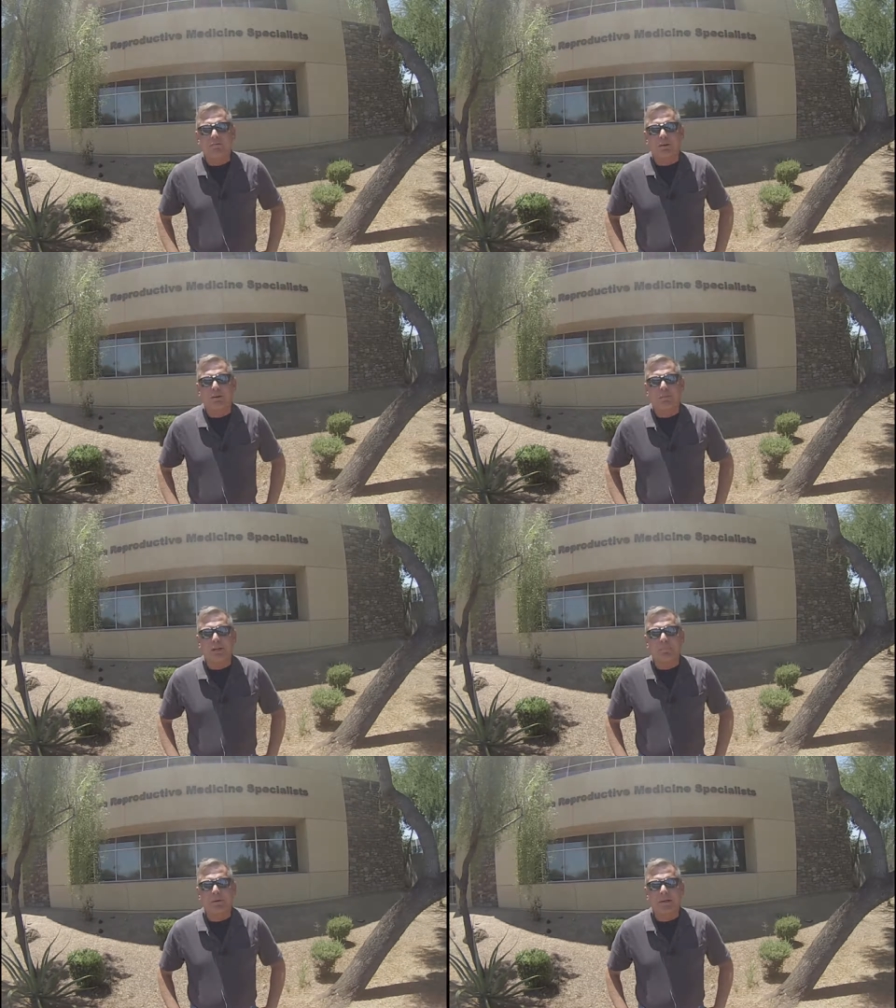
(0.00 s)
in front of
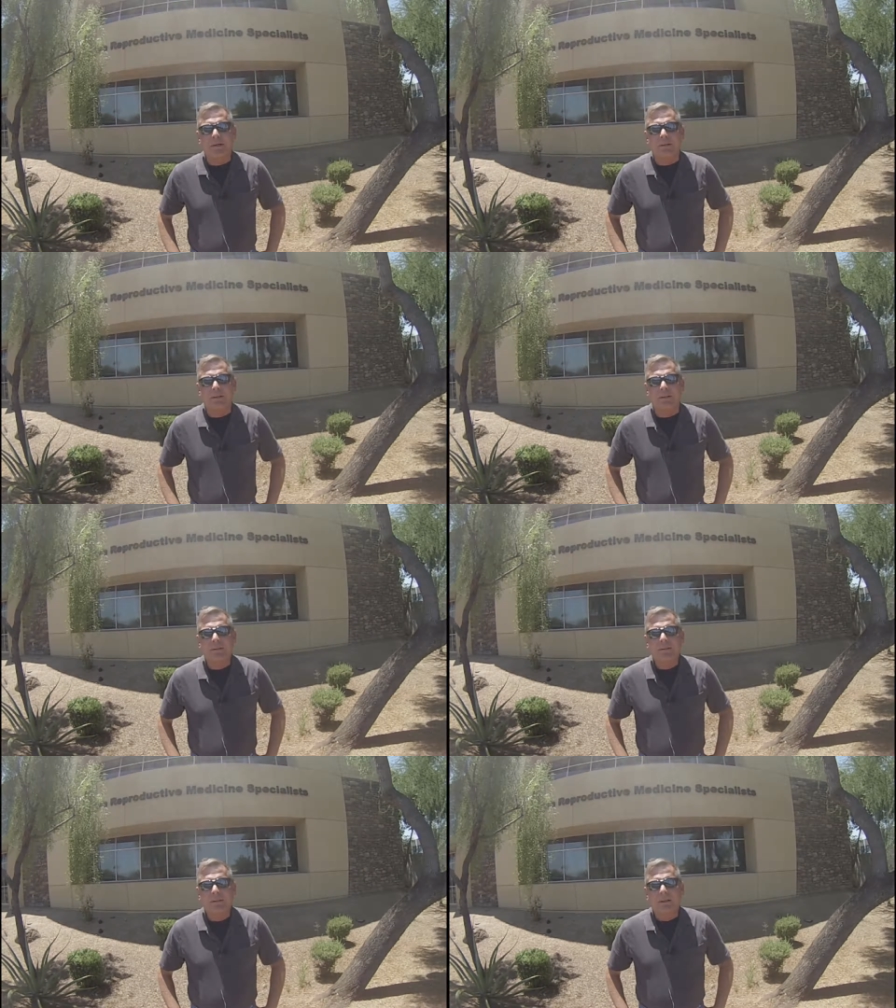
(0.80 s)
Planned Parenthood
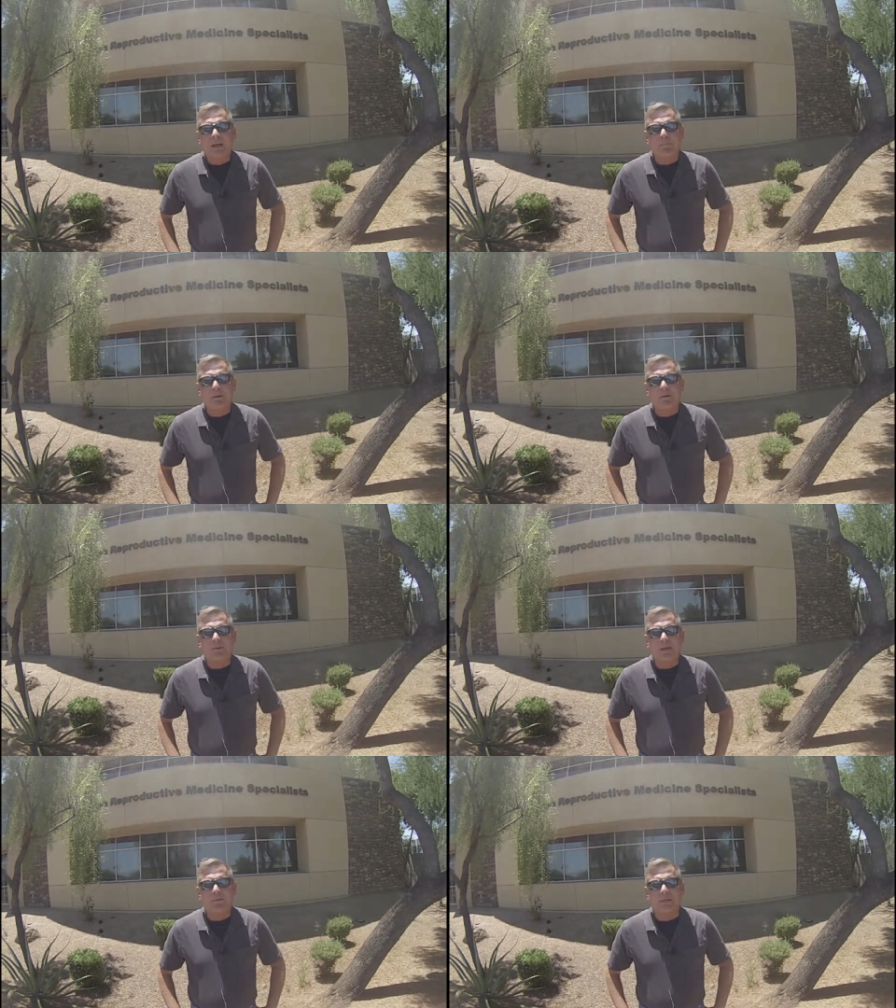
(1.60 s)
and
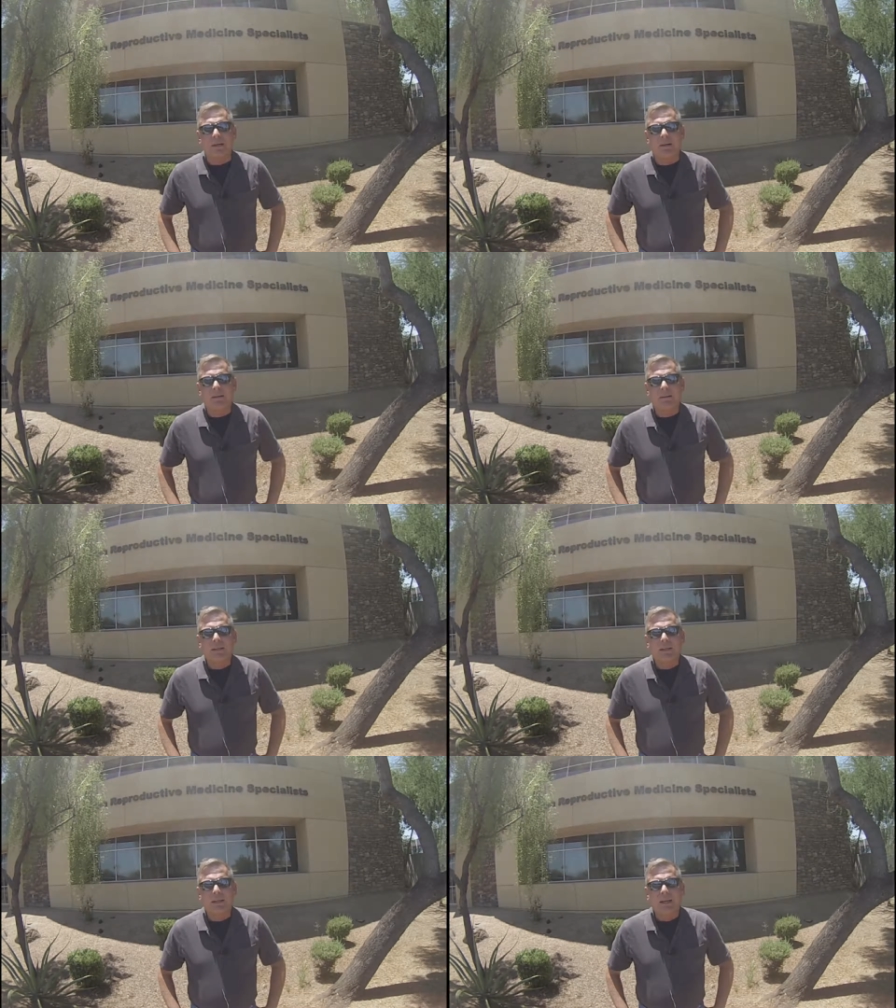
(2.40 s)
protest there,
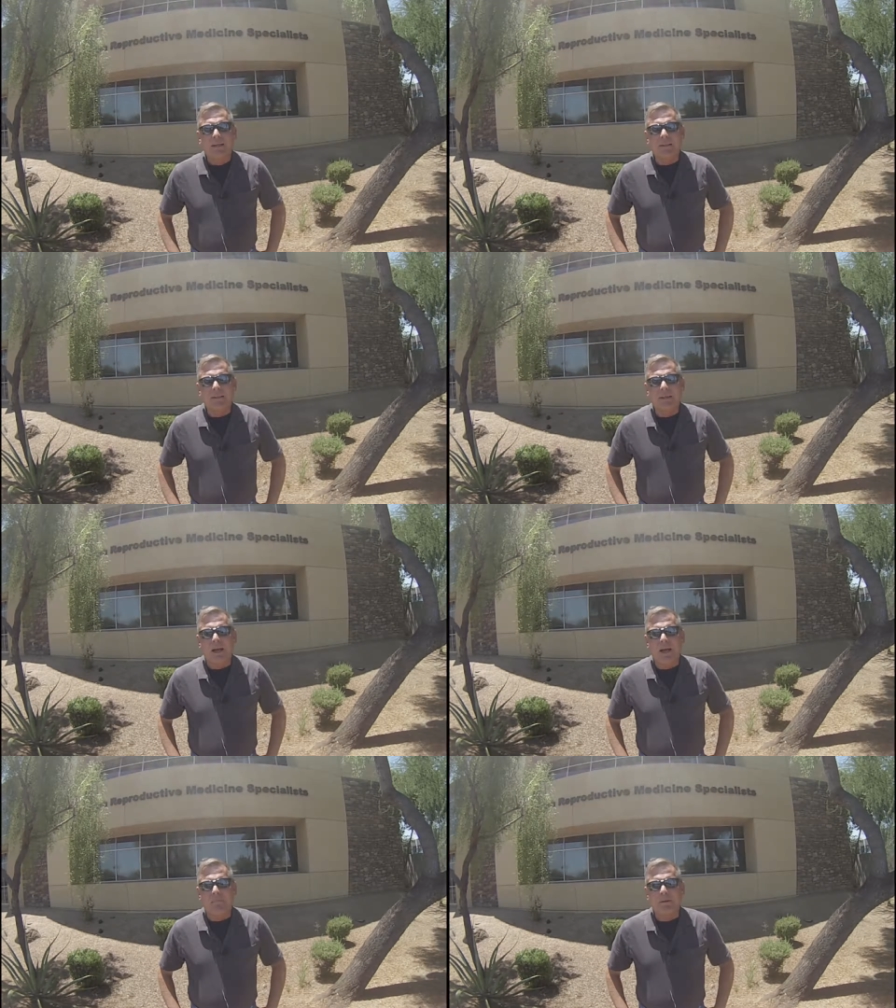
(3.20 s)
and yet they
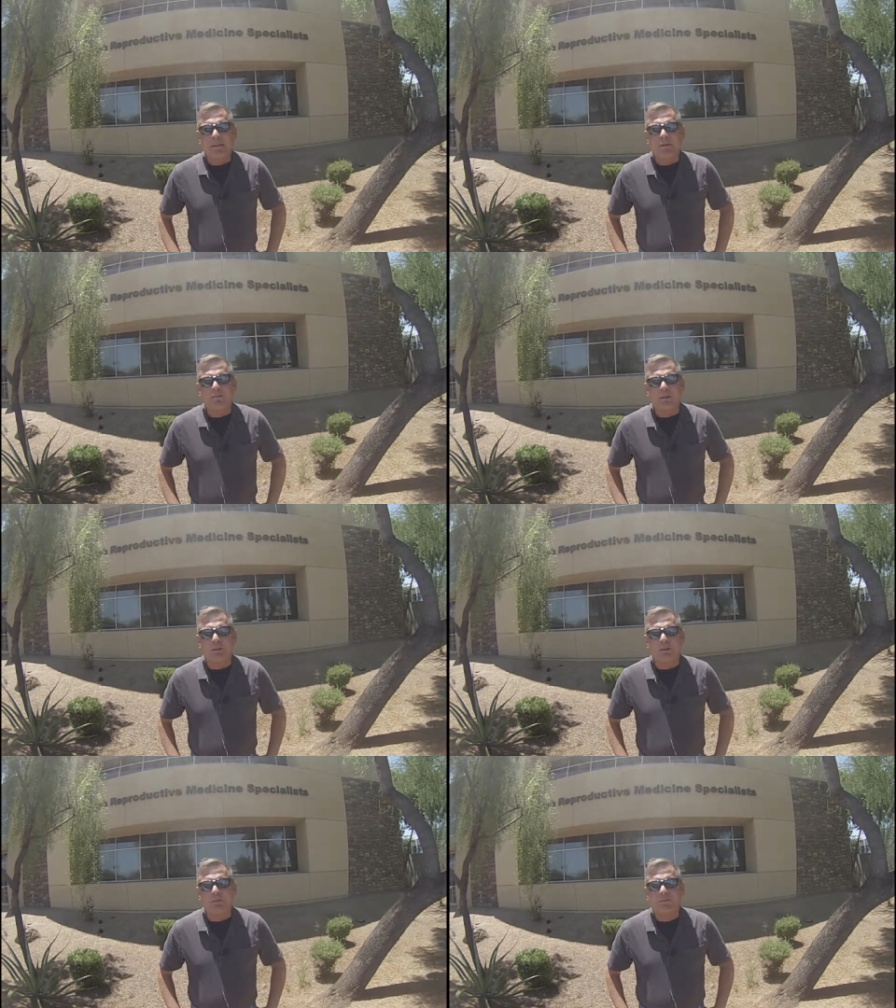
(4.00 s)
adamantly
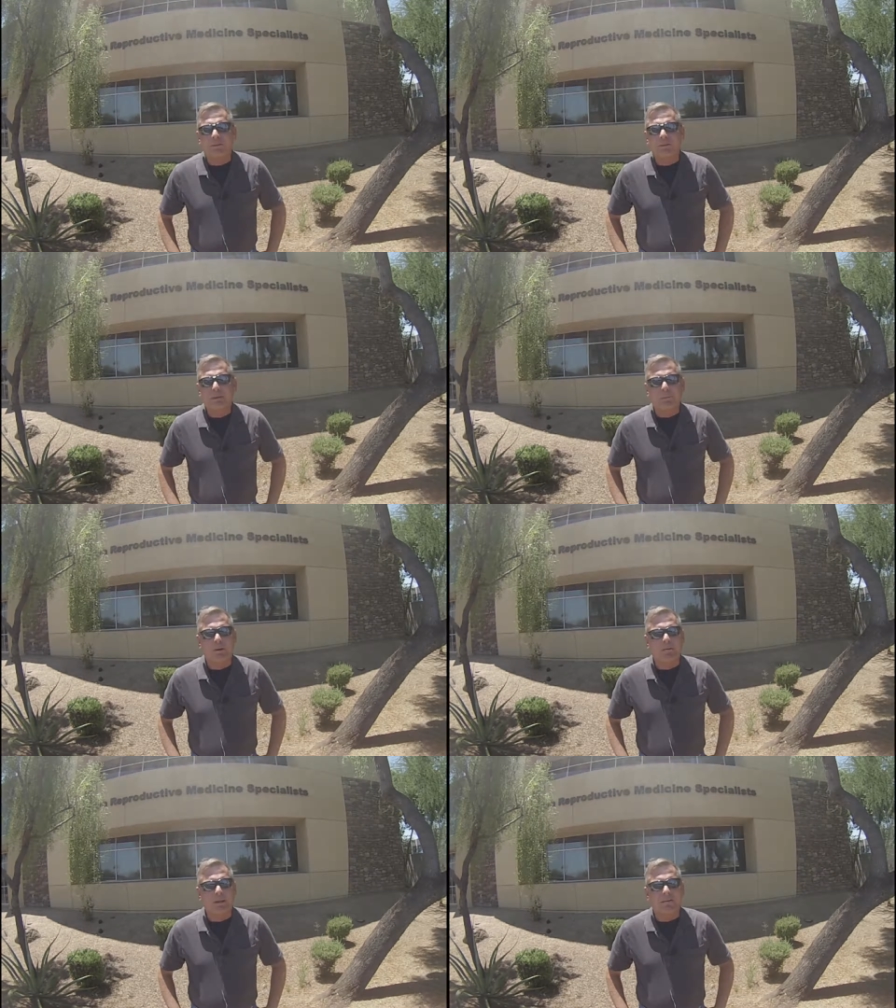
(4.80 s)
refuse to
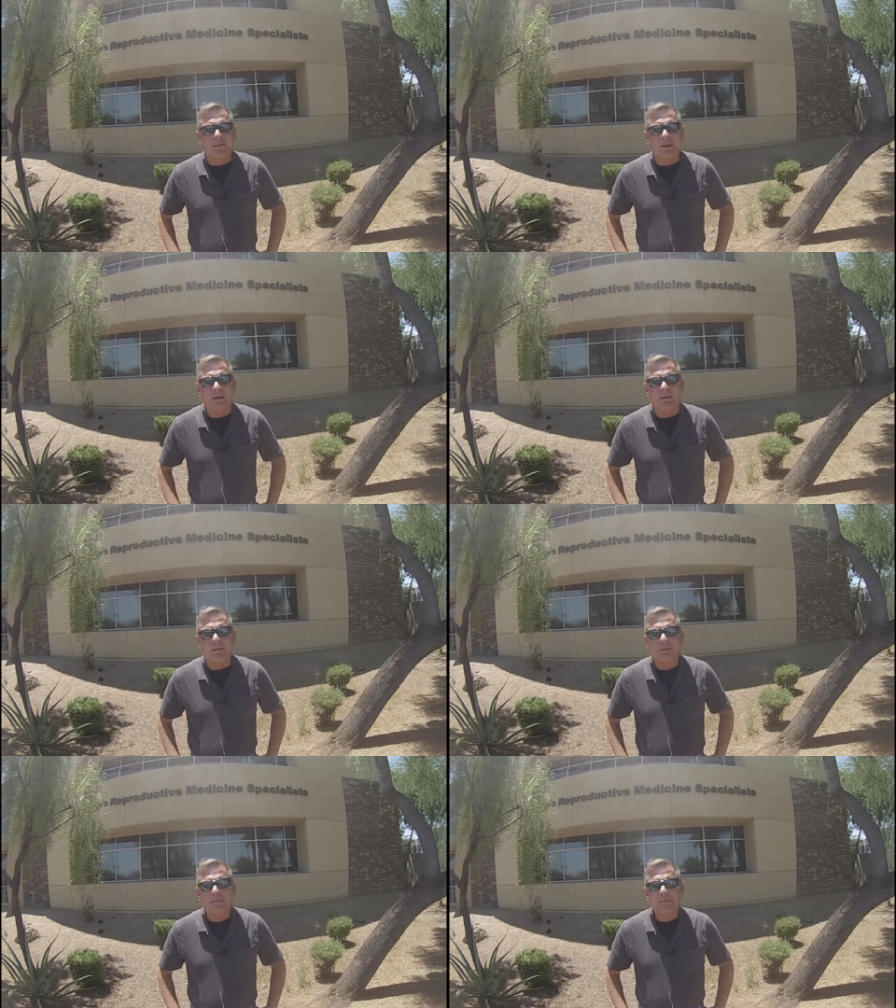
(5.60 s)
protest here
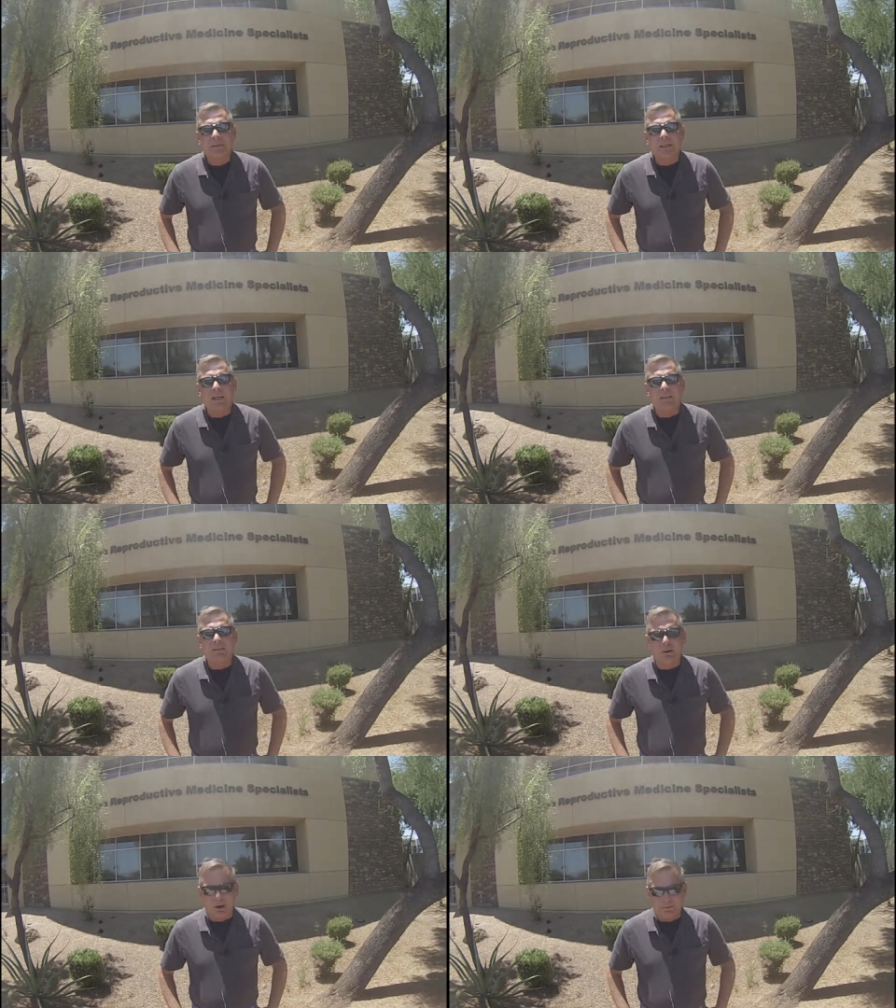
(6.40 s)
at
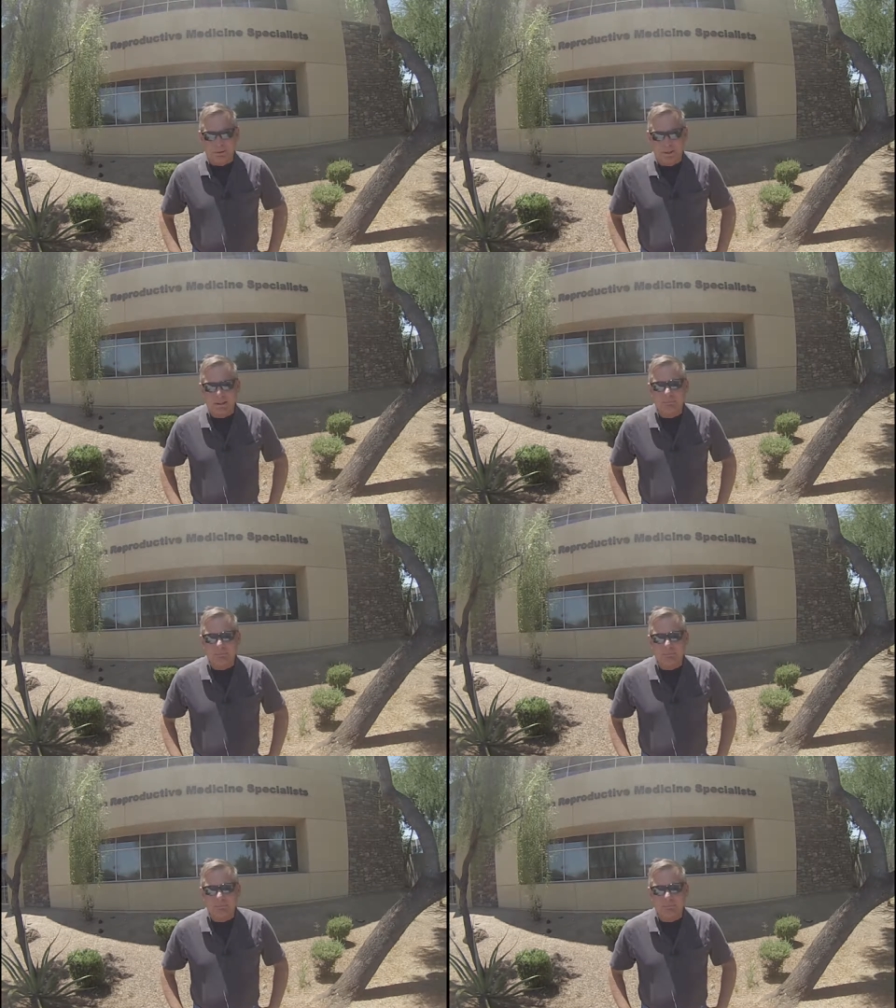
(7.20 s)
the Arms Clinic.